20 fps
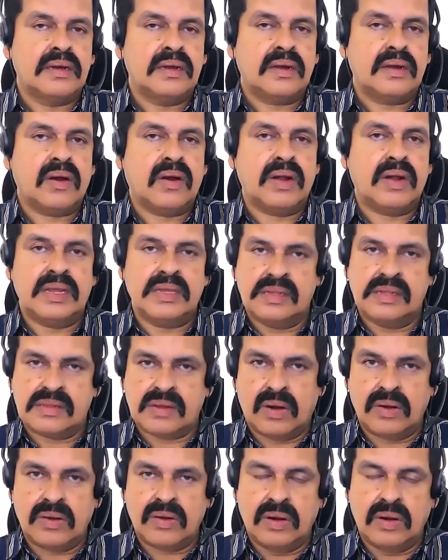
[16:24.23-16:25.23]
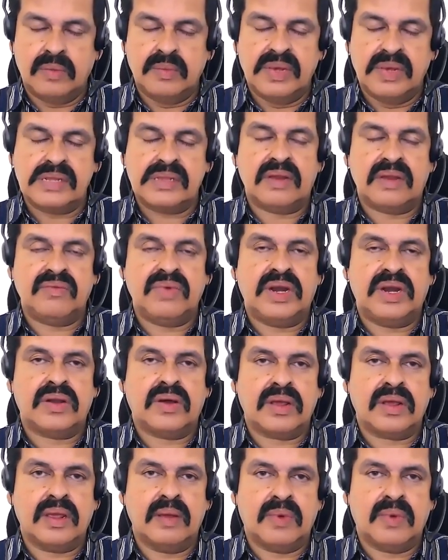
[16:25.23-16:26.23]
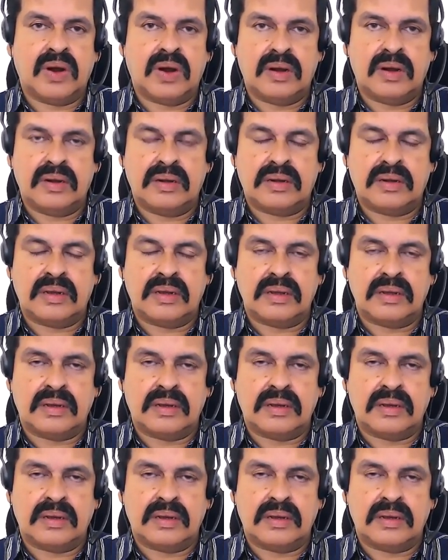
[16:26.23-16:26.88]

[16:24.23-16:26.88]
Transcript: college is autonomous, then we are talking about